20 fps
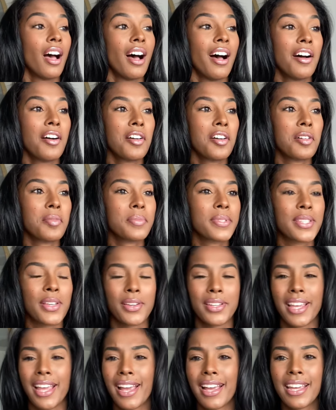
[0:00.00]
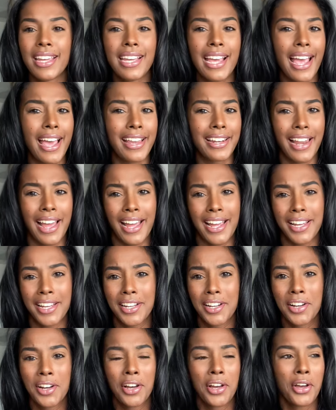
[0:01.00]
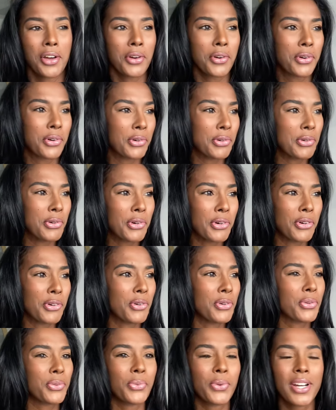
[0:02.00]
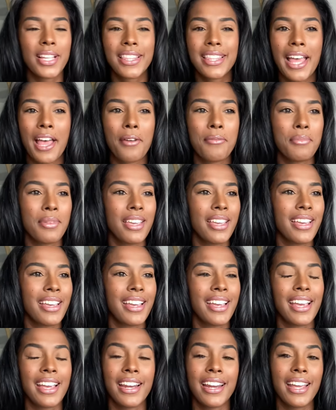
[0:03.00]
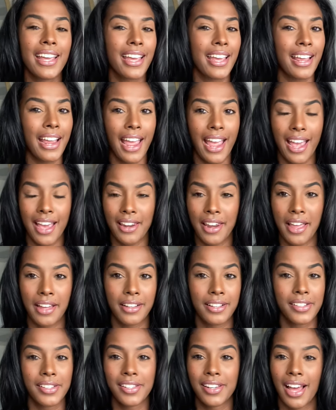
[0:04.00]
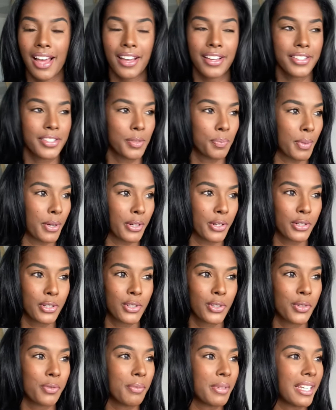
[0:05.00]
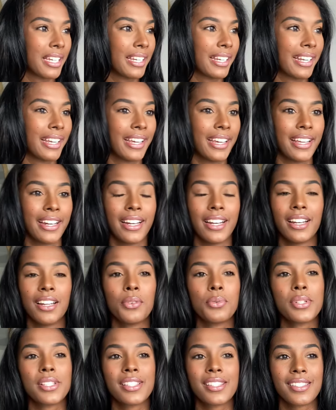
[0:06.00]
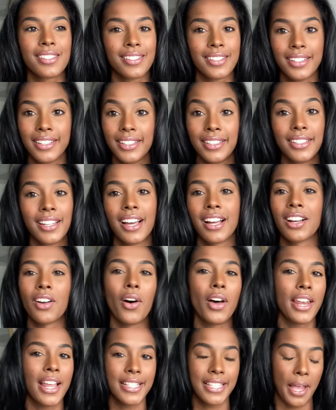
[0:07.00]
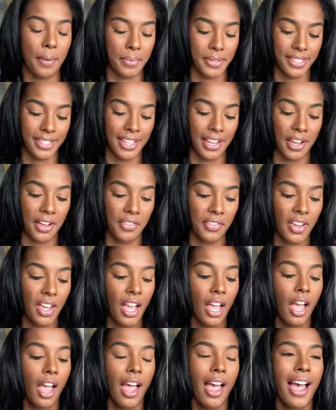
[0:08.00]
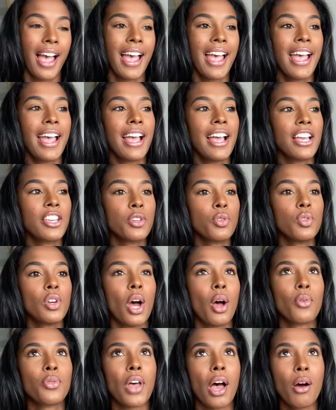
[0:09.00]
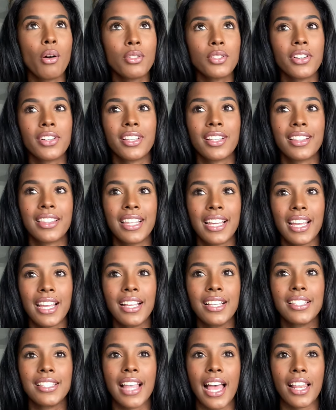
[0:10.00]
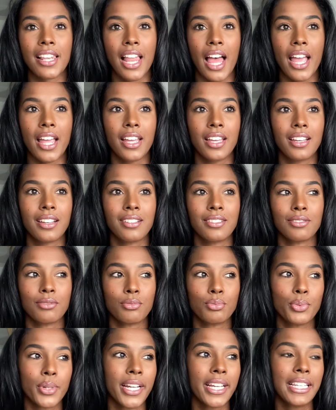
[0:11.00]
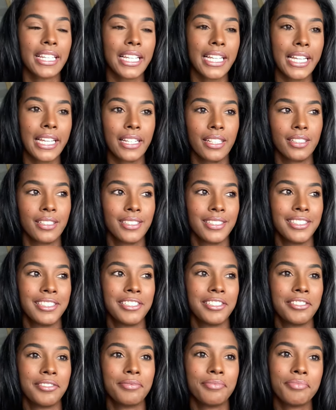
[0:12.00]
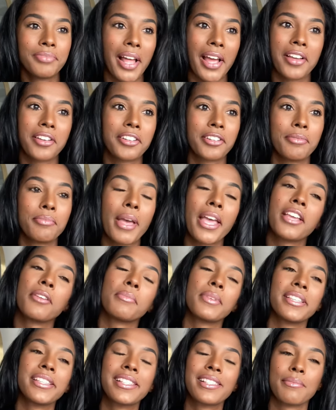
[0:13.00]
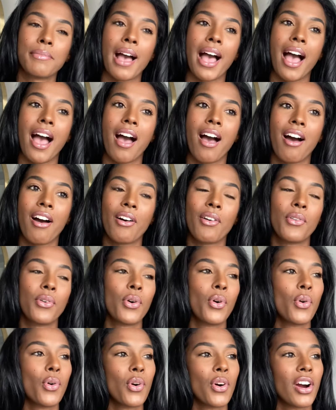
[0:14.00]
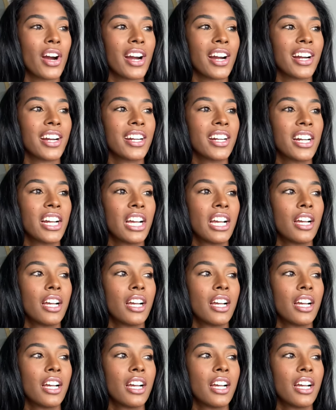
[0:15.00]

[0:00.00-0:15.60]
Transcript: so yeah, he had like Googled what that meant, and it had like a spiritual meaning, and it was good luck, all that type of stuff. And those are the things that like really like make me smile or